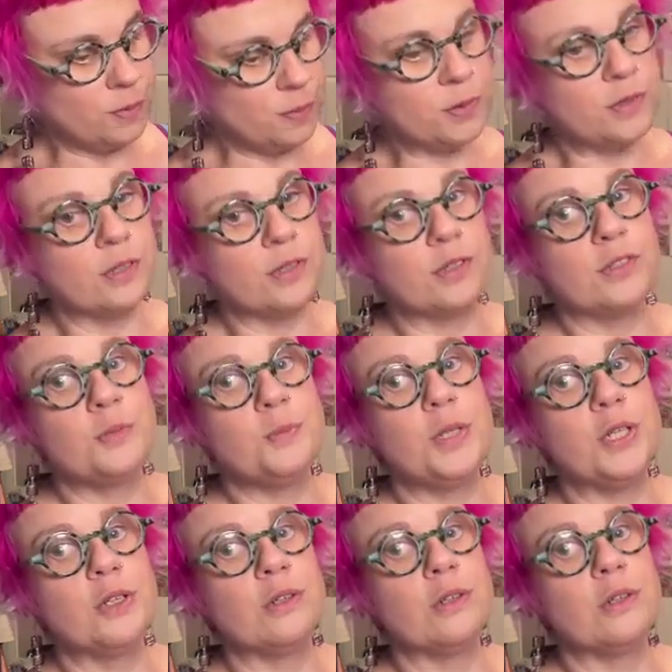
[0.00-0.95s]
the
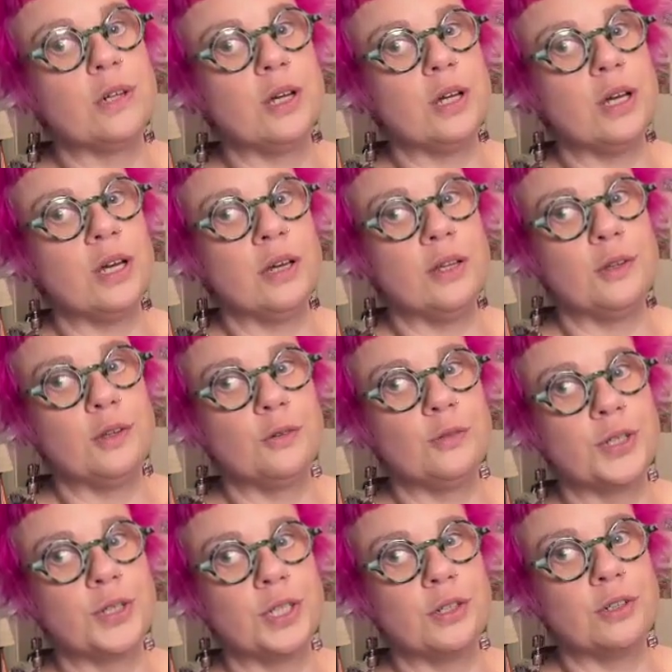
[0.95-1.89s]
speaker and the
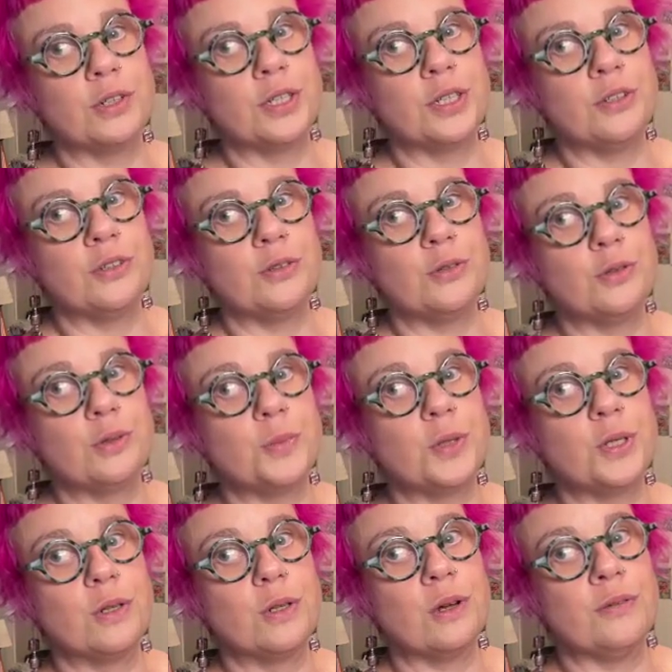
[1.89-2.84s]
reader into the
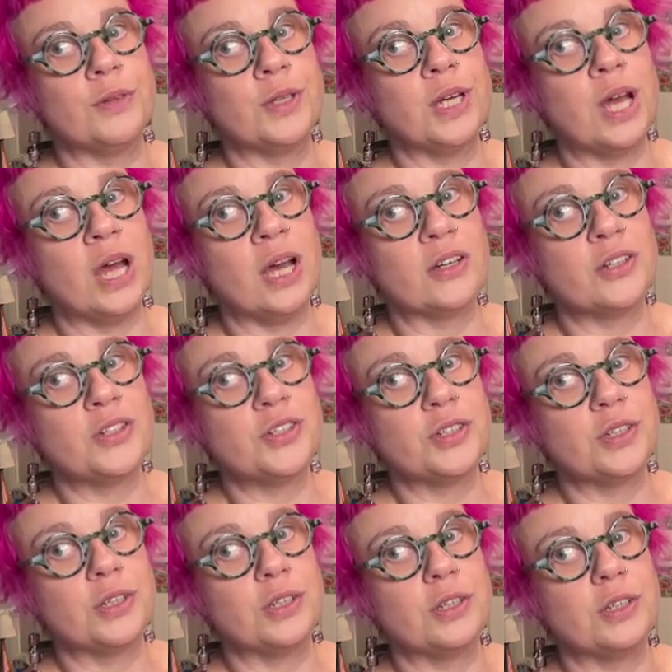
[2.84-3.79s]
middle of the
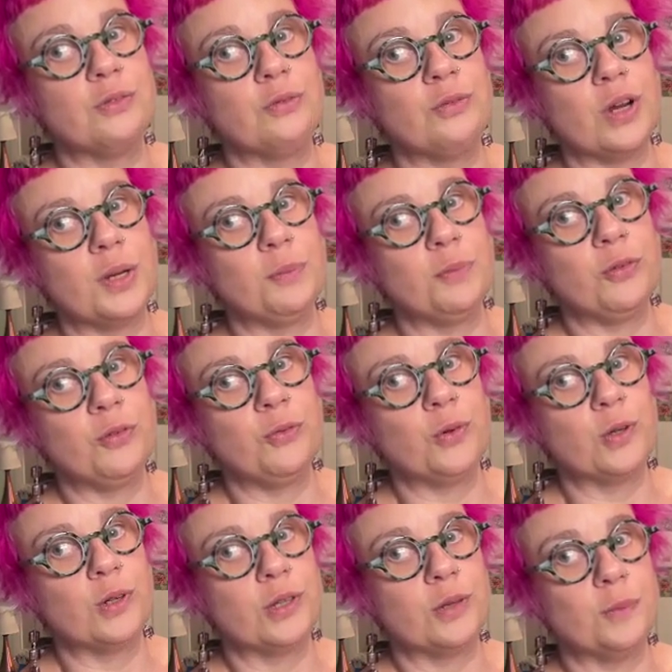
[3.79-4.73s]
action right
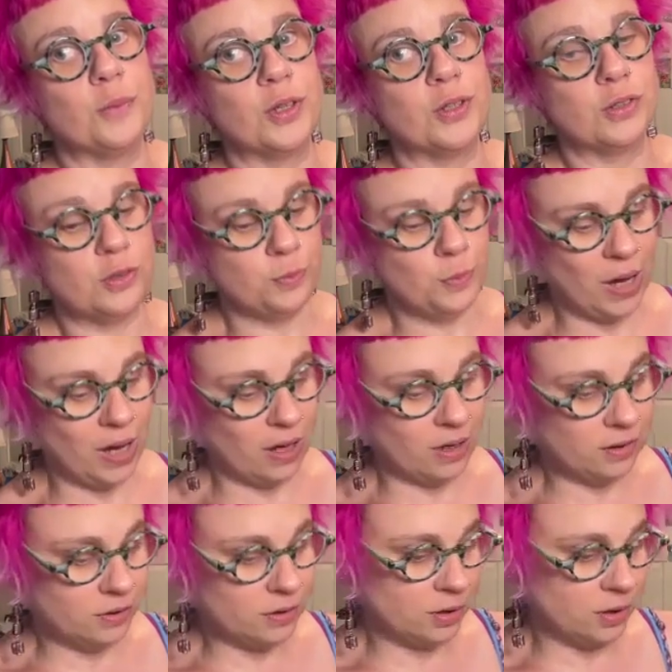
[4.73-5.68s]
before the mother's
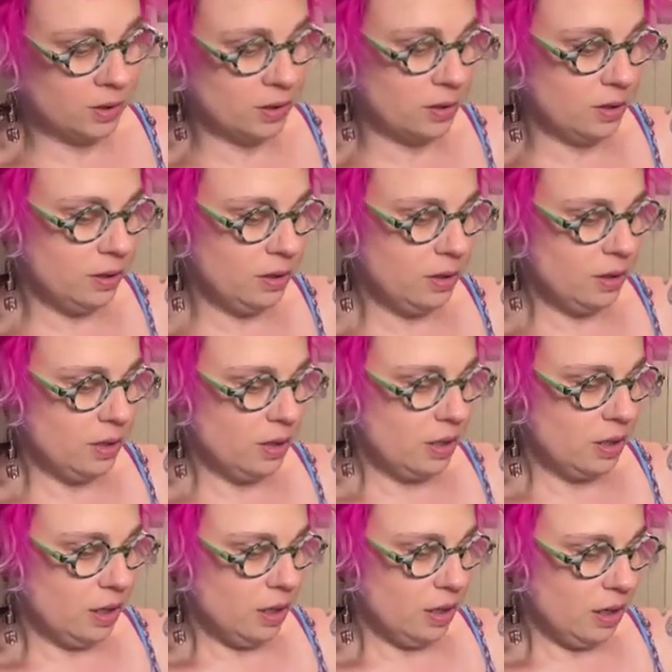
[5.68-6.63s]
passing.
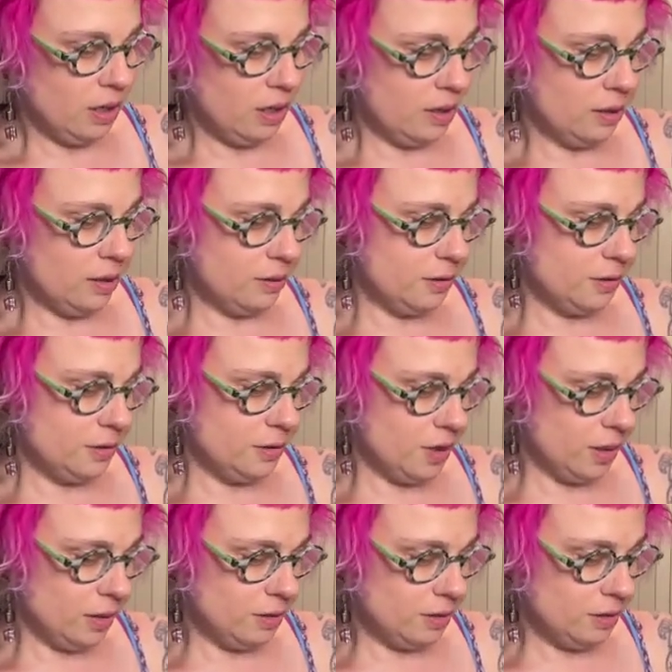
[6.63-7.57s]
And the
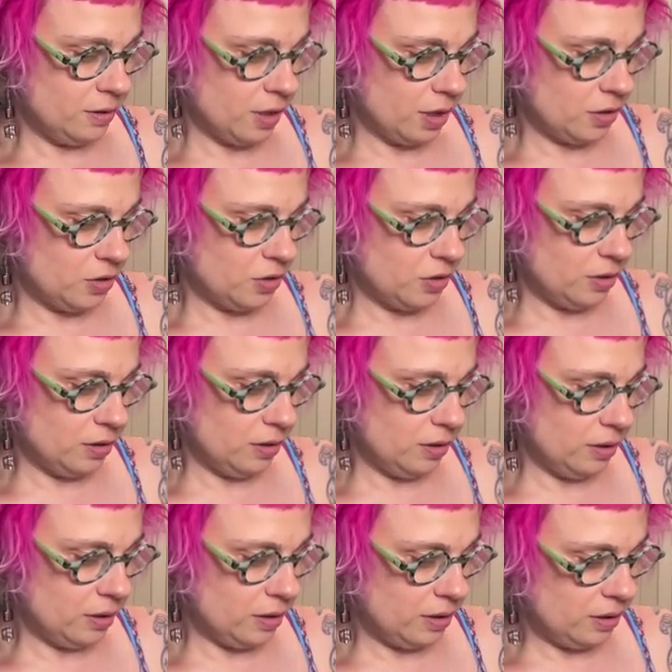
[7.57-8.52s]
second
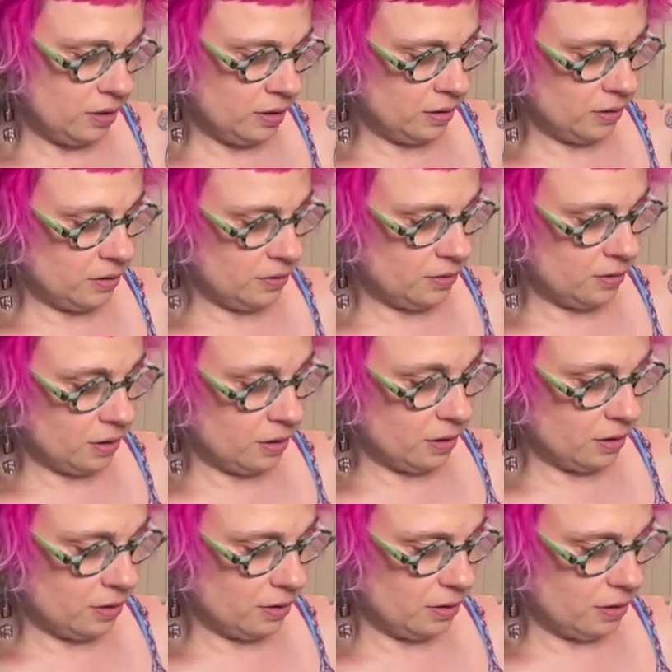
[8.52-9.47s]
section is
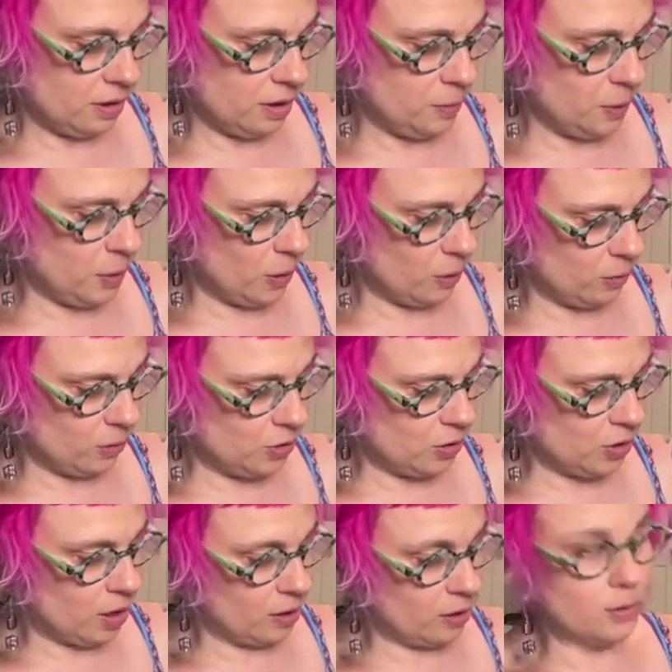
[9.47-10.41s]
about
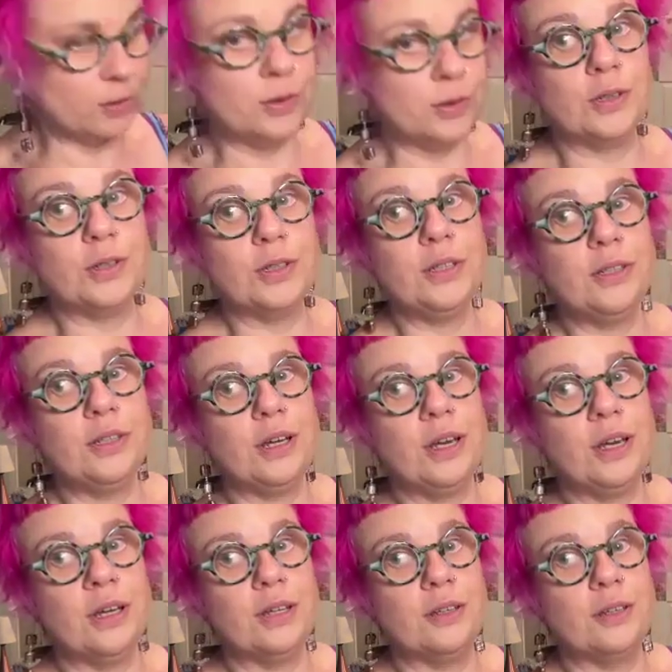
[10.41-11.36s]
childhood
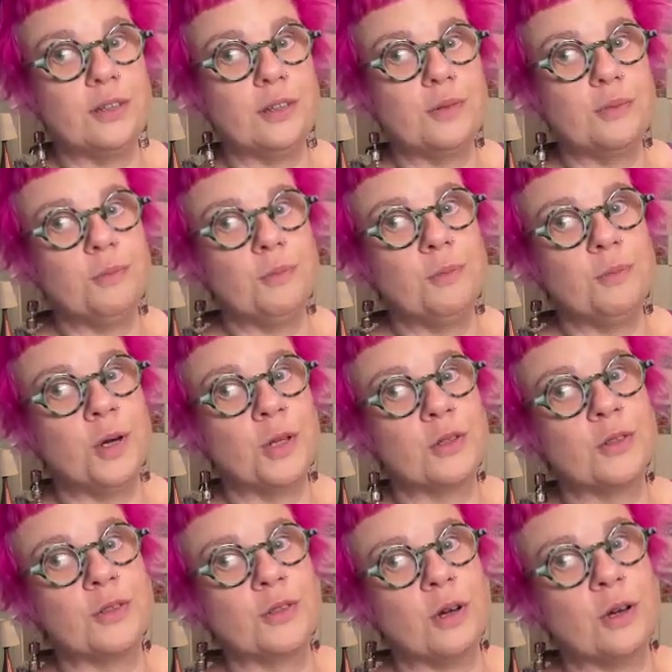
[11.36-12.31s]
and
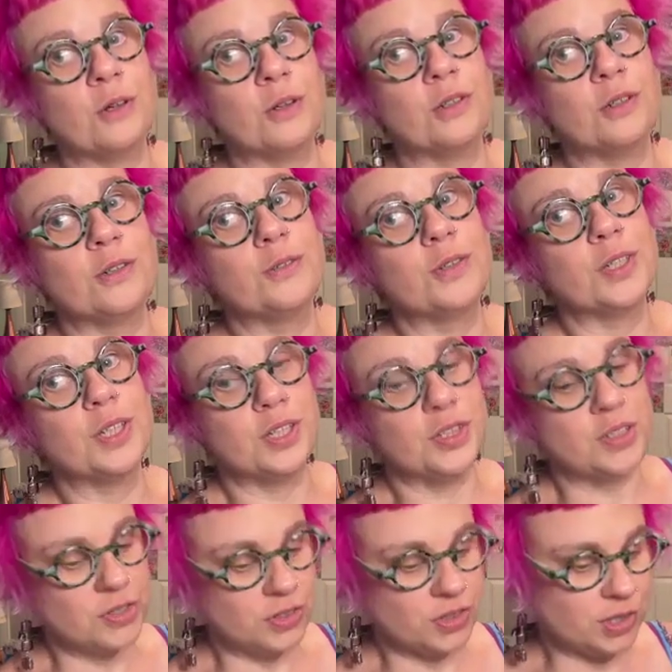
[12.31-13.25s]
mother-daughter
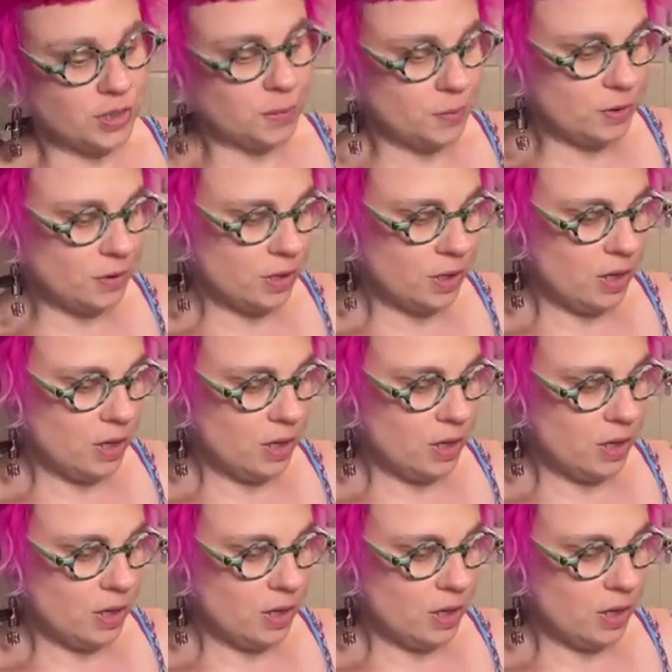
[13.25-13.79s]
relationships.